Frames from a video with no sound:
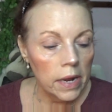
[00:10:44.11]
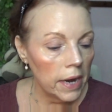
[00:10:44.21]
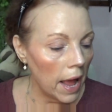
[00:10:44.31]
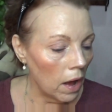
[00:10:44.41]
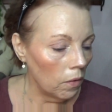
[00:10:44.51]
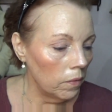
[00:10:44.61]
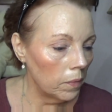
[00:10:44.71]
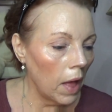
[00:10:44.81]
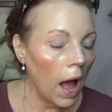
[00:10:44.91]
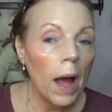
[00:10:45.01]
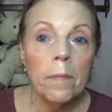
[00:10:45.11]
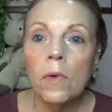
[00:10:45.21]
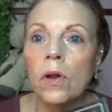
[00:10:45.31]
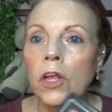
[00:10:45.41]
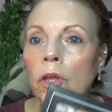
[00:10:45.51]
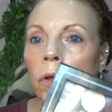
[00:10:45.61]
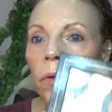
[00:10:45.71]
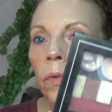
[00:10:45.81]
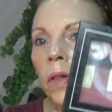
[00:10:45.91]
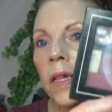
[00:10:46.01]
Now, I'm going to
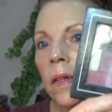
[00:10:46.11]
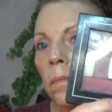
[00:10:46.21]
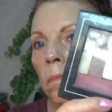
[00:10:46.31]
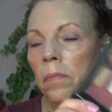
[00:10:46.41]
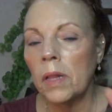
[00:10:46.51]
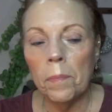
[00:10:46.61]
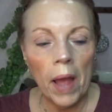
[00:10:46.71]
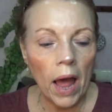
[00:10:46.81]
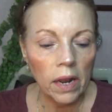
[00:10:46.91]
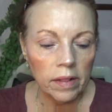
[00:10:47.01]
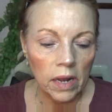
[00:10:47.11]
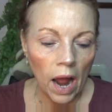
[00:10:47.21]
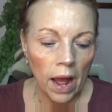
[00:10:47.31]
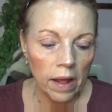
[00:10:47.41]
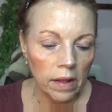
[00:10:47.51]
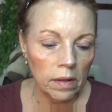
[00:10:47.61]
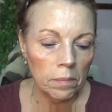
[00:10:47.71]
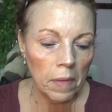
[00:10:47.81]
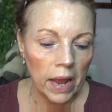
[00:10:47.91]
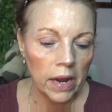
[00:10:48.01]
use the palette that I
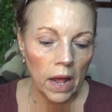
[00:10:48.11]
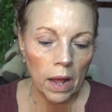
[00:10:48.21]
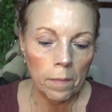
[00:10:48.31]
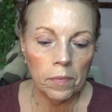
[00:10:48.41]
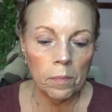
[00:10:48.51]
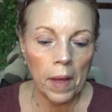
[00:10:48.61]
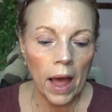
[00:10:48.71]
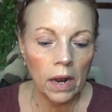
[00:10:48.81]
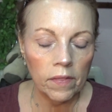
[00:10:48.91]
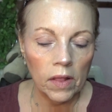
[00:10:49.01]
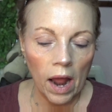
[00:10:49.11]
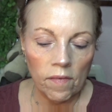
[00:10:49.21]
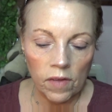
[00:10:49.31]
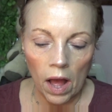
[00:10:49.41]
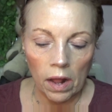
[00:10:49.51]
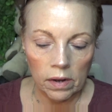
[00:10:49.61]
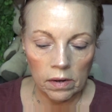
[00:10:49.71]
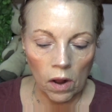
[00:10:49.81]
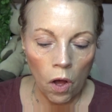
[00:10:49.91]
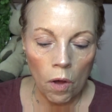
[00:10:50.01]
made up, the palette that I've got
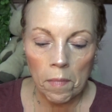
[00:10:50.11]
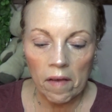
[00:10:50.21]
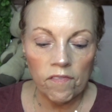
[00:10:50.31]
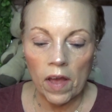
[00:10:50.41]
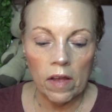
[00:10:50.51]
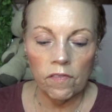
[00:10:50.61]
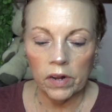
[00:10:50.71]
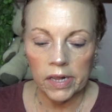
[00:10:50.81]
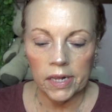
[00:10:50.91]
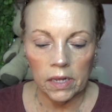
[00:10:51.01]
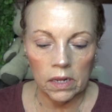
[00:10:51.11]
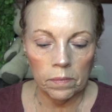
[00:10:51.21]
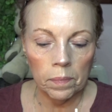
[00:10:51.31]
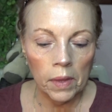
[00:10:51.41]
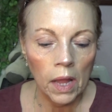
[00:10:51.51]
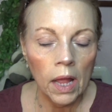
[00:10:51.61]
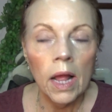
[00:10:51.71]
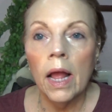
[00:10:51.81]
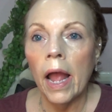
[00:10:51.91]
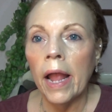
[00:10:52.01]
all my favorites in.
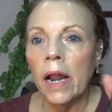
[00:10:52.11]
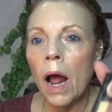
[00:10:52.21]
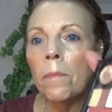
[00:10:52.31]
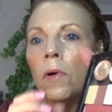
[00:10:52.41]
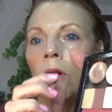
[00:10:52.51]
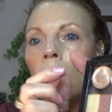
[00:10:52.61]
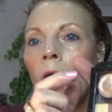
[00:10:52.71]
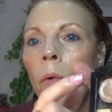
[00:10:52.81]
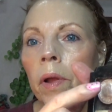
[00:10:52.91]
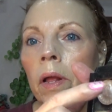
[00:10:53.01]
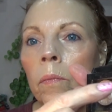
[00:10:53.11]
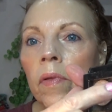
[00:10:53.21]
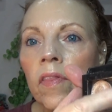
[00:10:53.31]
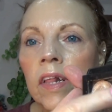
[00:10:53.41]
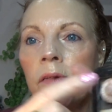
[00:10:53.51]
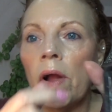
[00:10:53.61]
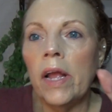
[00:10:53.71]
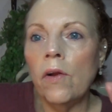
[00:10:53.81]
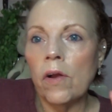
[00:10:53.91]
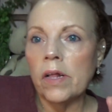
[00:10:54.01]
And I'm going to go in with this right
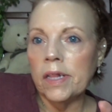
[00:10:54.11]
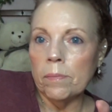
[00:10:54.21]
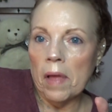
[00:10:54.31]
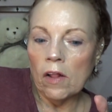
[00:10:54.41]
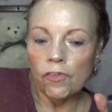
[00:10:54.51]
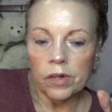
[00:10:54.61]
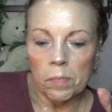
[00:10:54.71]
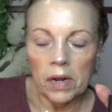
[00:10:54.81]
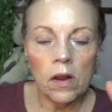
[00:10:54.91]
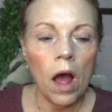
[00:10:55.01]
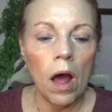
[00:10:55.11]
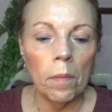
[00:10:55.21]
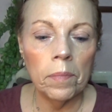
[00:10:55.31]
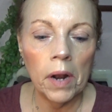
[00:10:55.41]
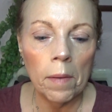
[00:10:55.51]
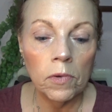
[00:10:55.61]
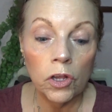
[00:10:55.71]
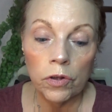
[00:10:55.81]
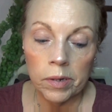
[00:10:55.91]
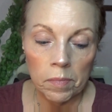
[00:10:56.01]
here because it matches my top. But I'm going
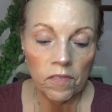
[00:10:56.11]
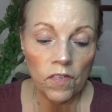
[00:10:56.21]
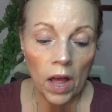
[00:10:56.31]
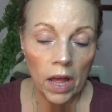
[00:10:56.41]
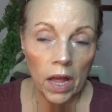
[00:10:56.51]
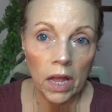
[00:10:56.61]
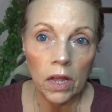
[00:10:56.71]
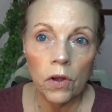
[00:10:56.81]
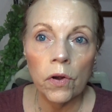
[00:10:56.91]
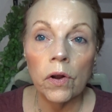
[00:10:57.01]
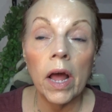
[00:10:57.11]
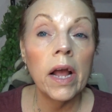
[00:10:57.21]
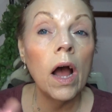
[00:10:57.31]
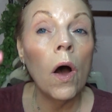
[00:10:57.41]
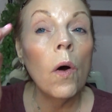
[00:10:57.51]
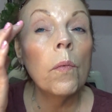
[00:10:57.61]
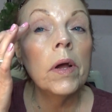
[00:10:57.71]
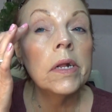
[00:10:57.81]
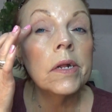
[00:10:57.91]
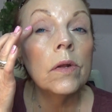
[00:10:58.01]
to use my finger like I
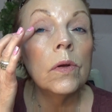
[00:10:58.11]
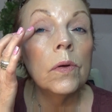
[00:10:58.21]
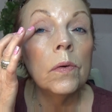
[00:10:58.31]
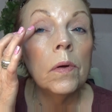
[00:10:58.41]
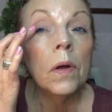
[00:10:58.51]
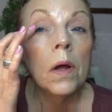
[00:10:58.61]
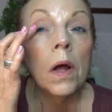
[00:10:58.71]
always do.